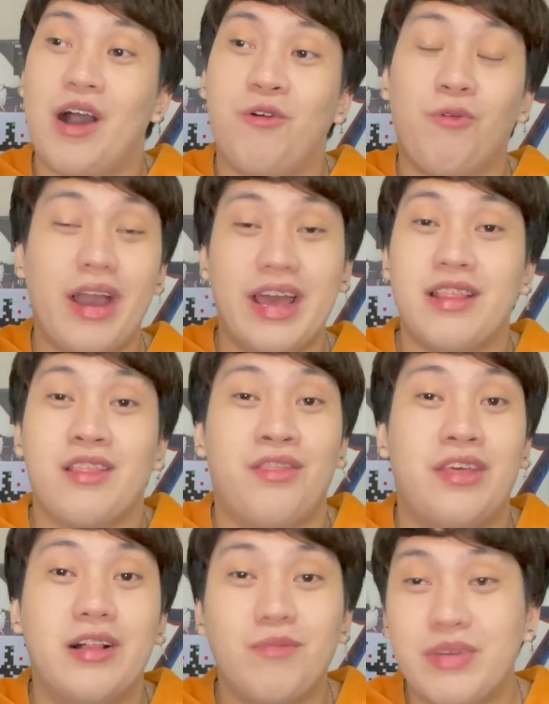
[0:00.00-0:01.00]
when
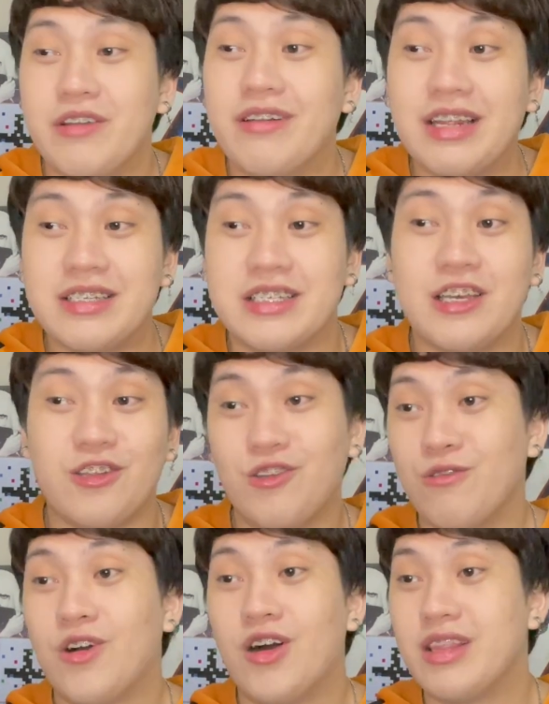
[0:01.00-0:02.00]
they'll be releasing
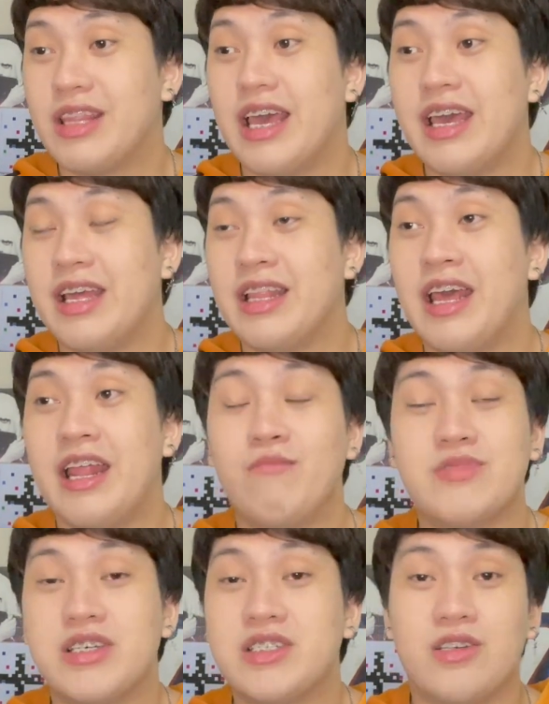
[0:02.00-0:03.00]
new content. And
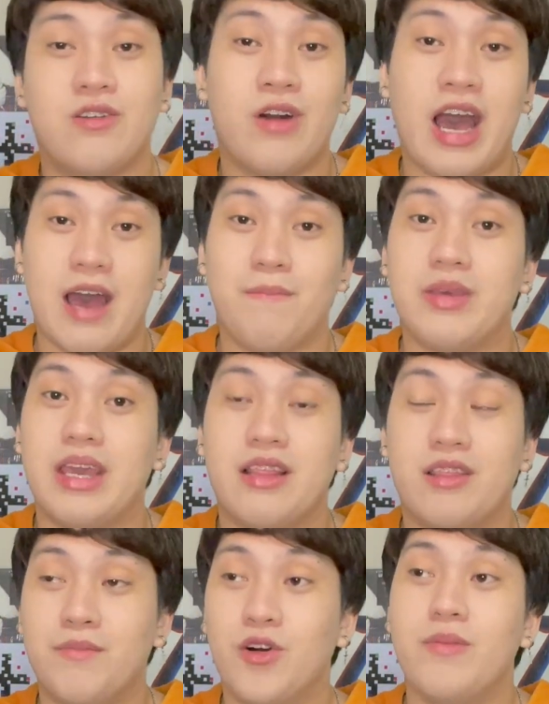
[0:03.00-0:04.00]
I'm just so happy at
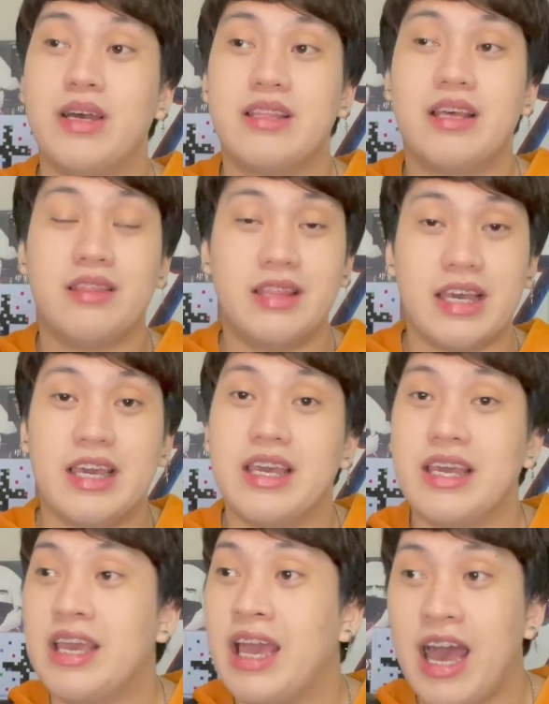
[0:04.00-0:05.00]
the moment that
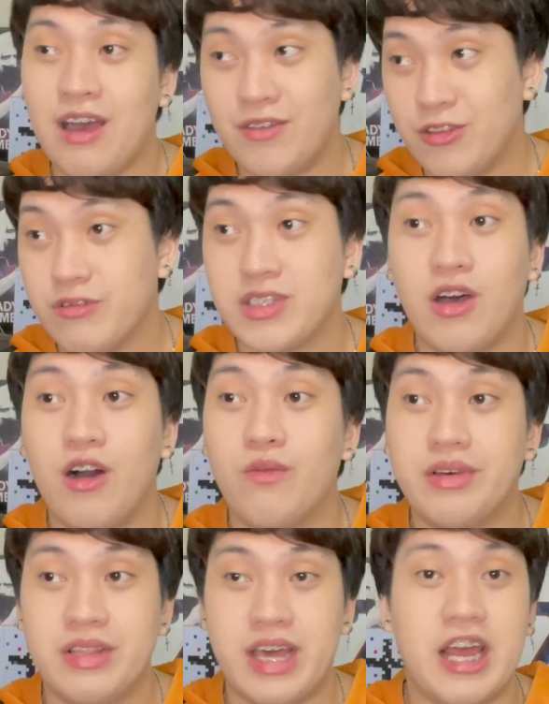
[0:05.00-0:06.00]
they have a new song
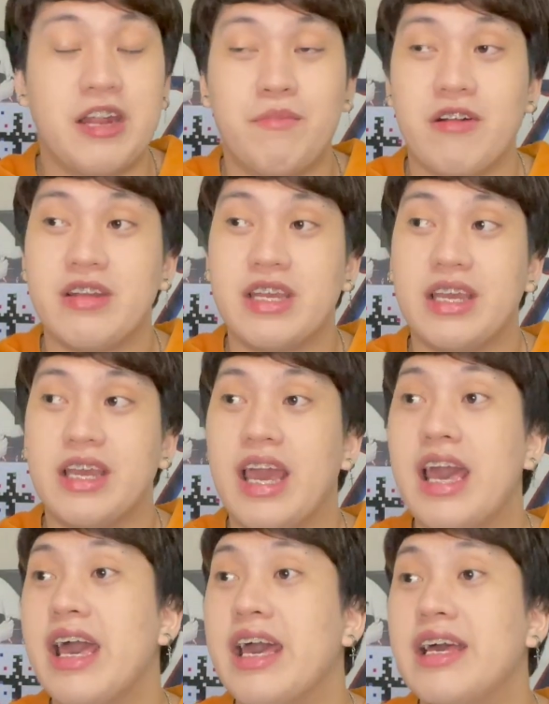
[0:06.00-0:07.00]
with
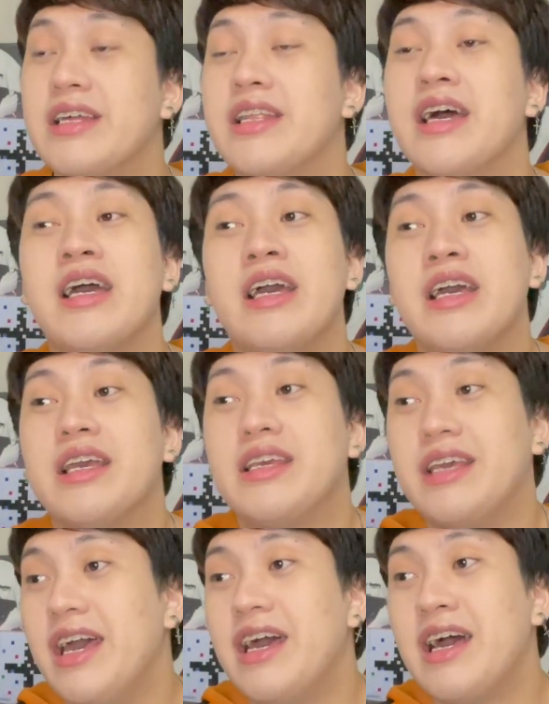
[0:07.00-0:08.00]
Anne-Marie. And
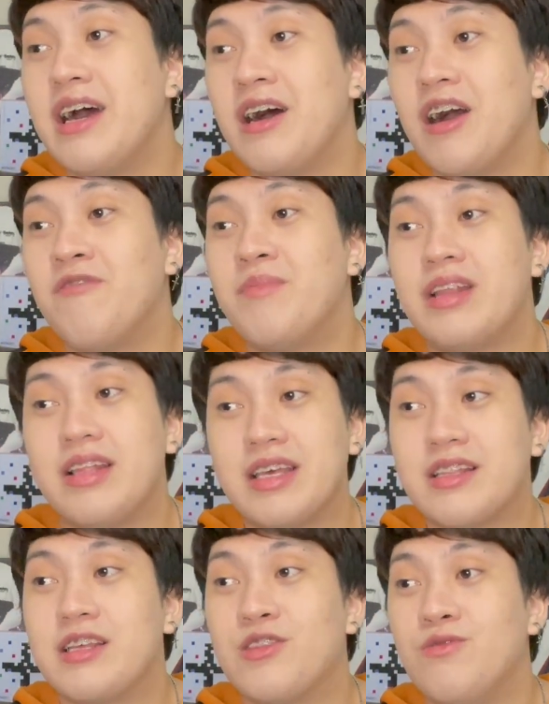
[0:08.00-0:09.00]
yeah, I've been
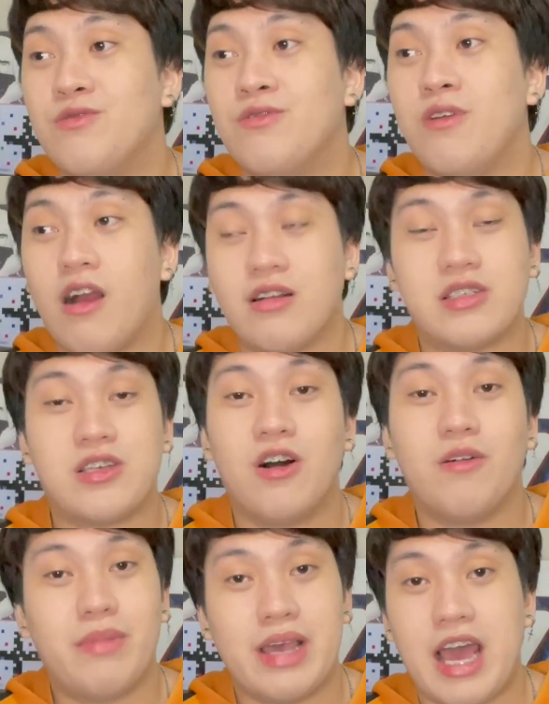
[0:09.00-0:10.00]
addicted to our
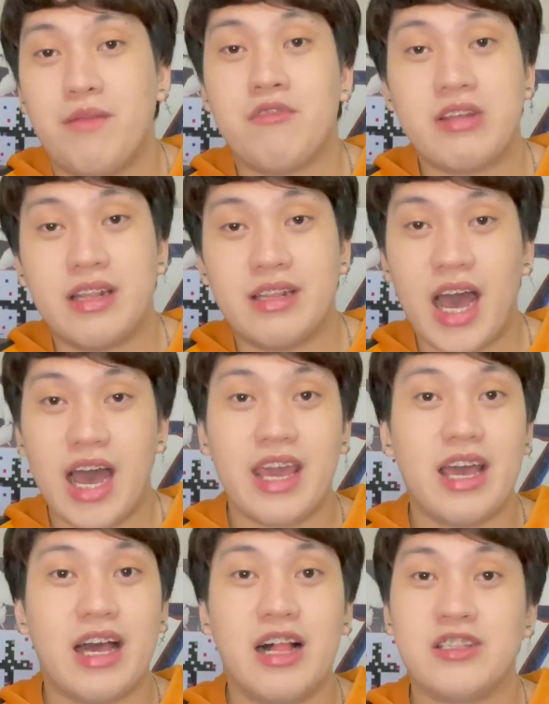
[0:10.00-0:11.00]
song by Anne-Marie and
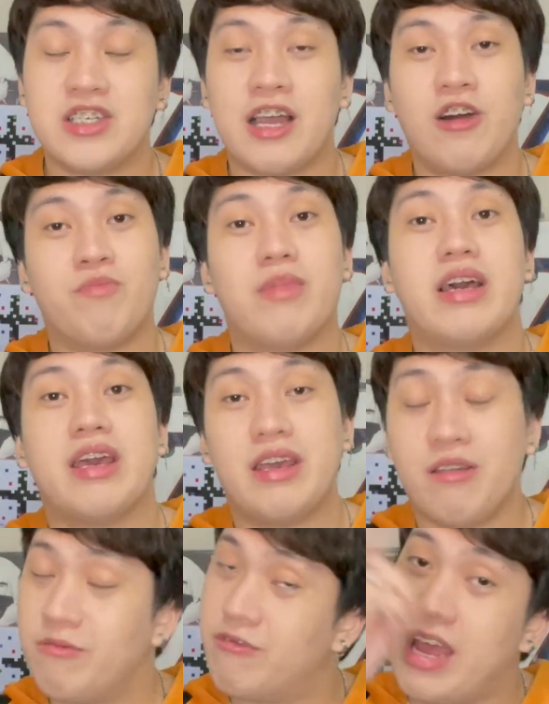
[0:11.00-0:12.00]
Niall. Check out
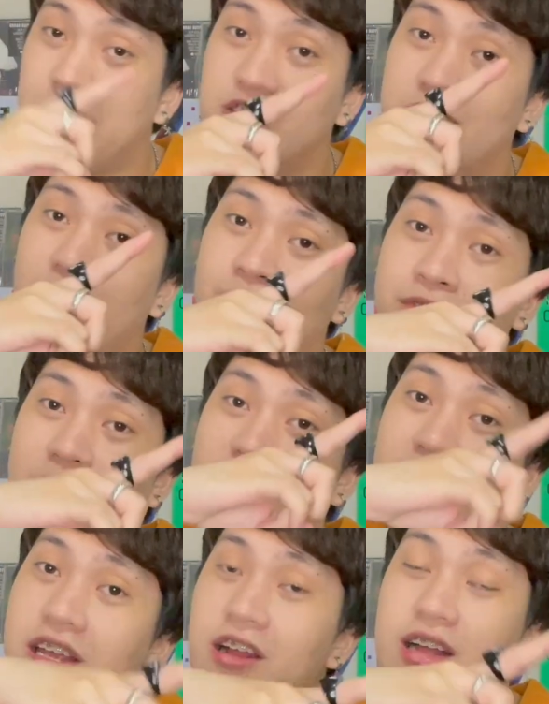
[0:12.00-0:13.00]
my reaction over
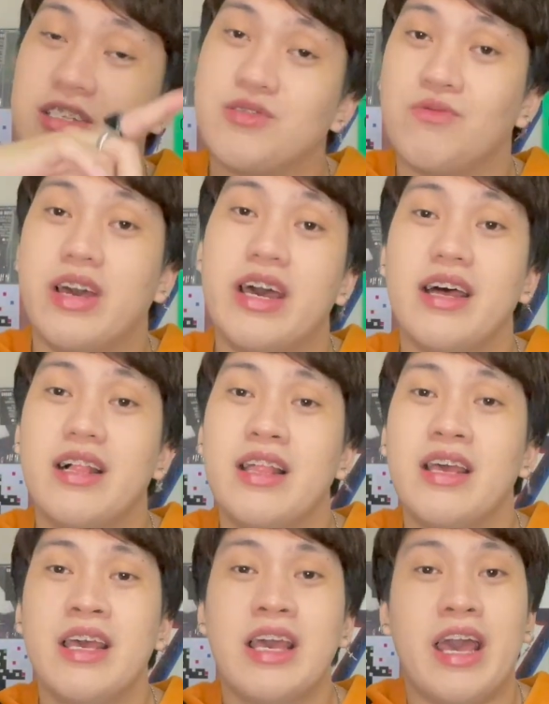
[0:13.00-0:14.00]
here as well.
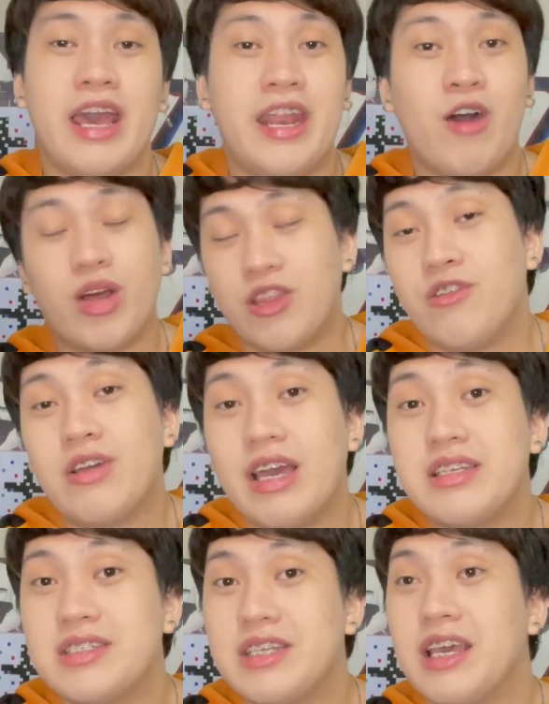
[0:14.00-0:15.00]
And what do you
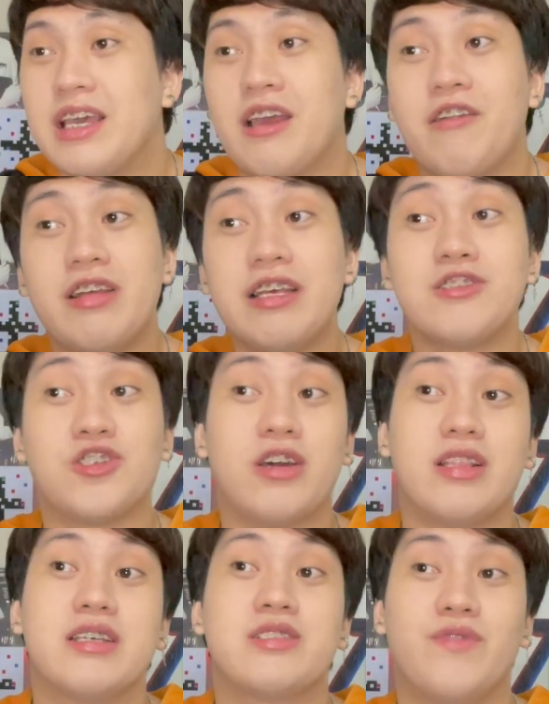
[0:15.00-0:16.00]
guys think? I really
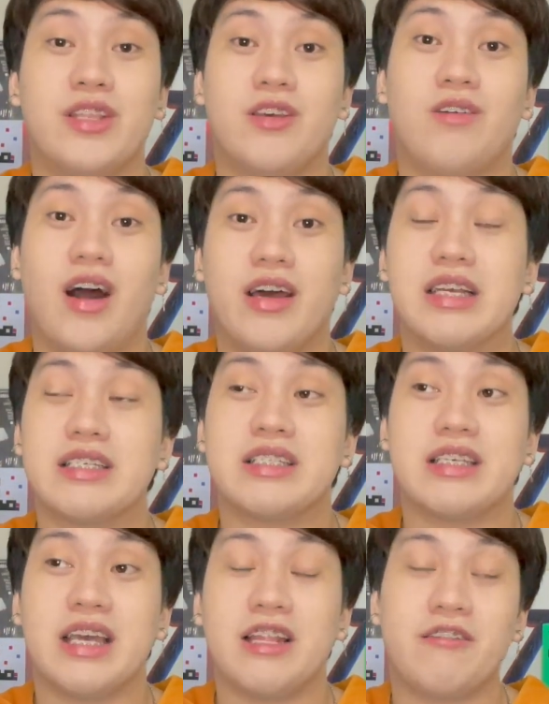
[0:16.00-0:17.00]
enjoyed this video,
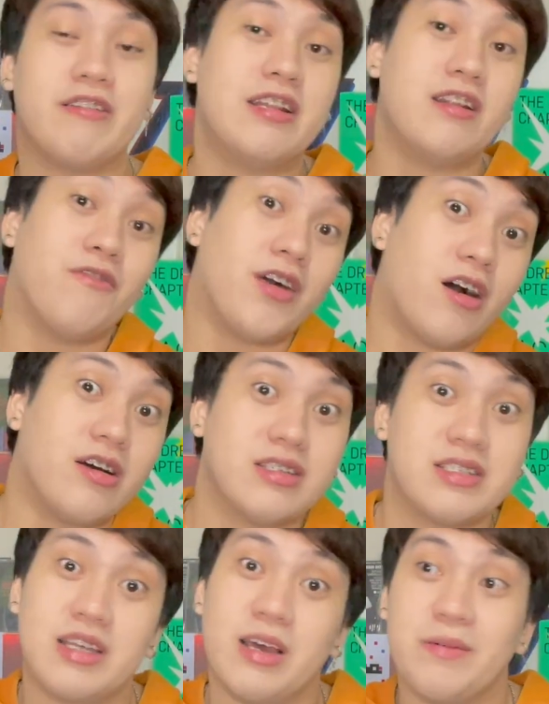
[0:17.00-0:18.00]
honestly, and I really love the
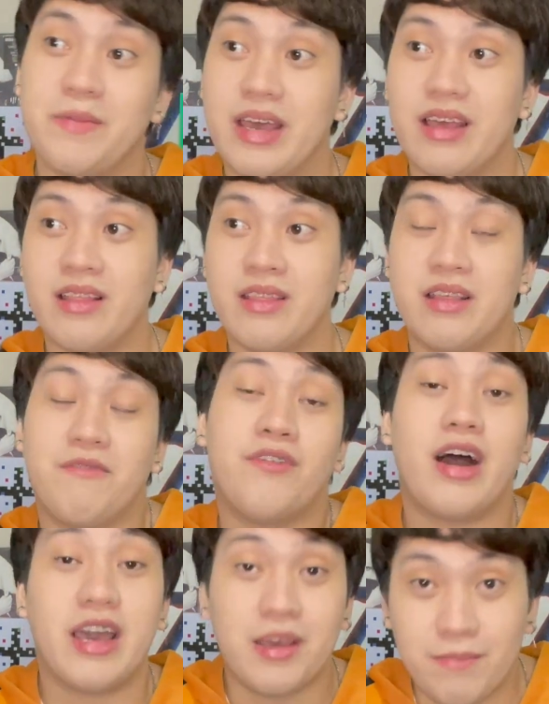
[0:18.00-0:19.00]
concept and the
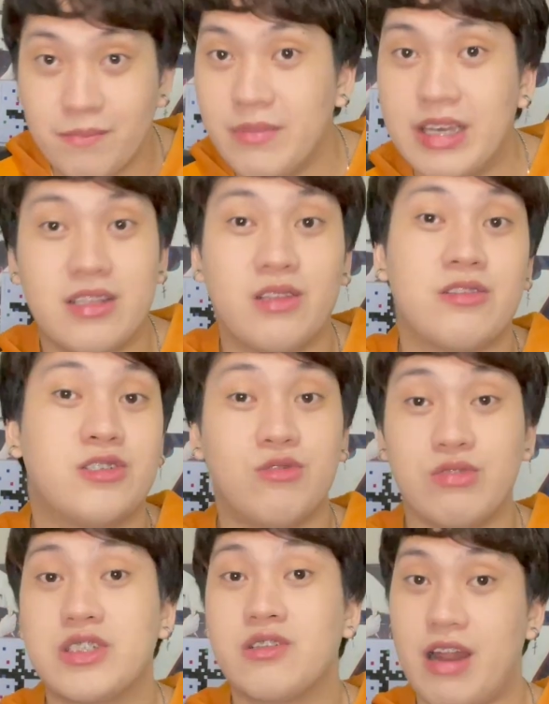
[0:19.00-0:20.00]
vibe. It
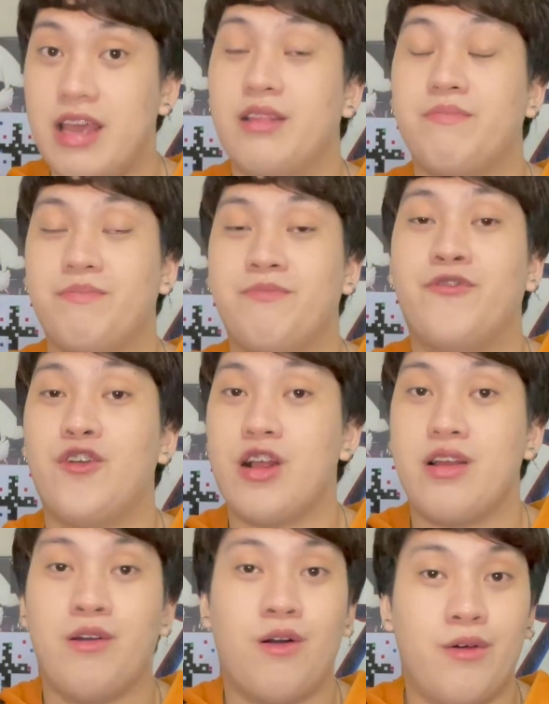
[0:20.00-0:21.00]
suits right
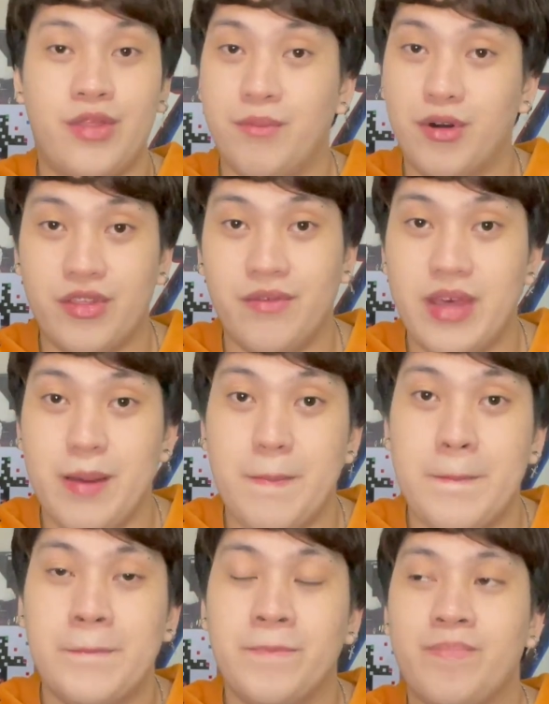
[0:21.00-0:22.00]
for the both of them.